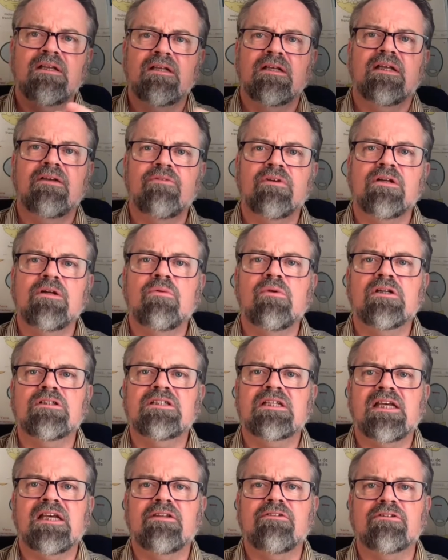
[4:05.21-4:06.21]
if we're going to work
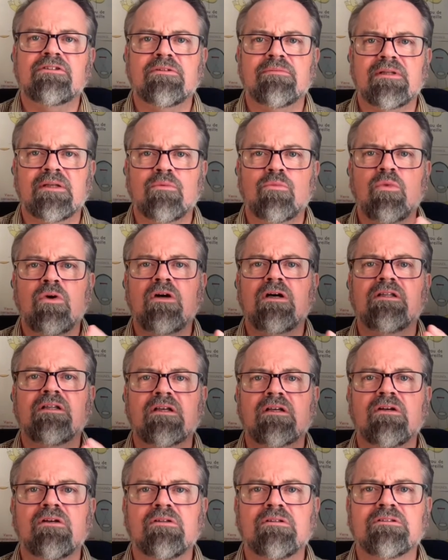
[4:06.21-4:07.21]
together at something, what are the
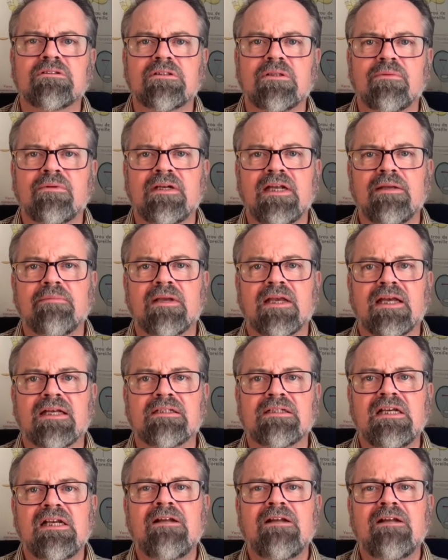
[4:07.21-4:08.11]
goals that we're aiming at?